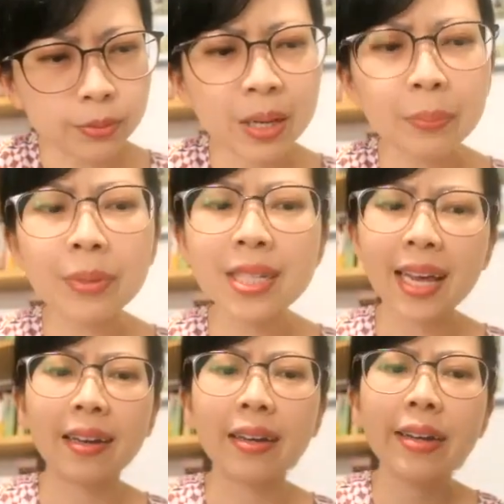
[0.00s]
Number
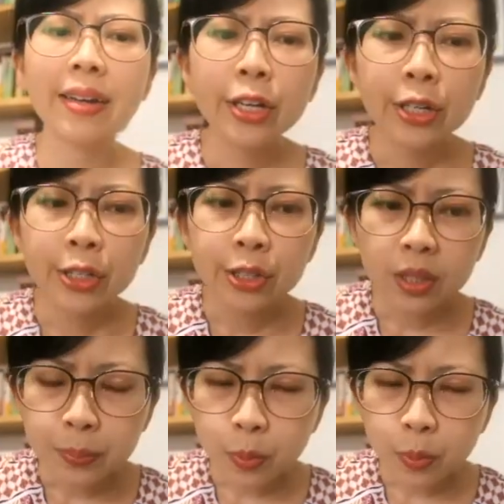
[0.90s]
10, to be
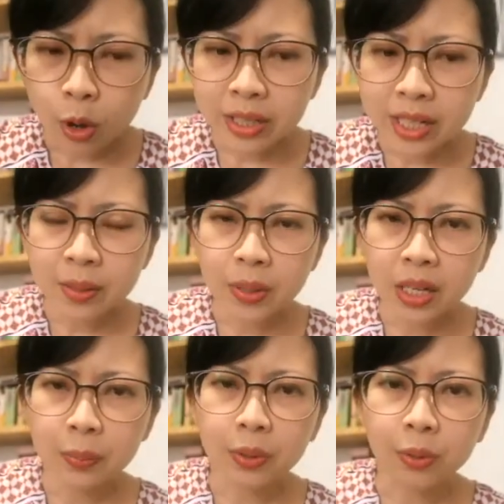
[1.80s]
born in the
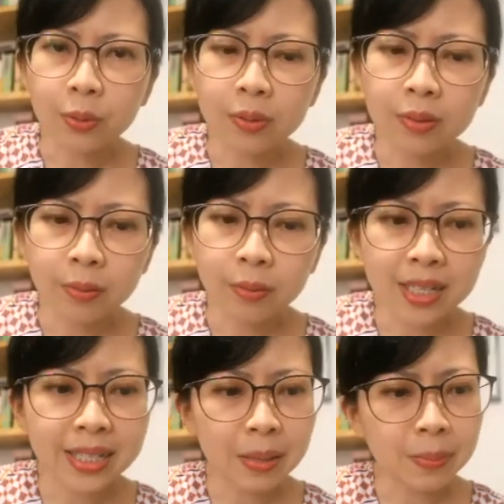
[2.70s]
purple. What does
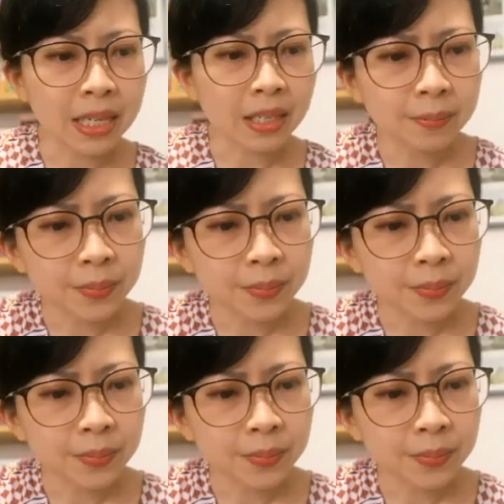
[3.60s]
that mean?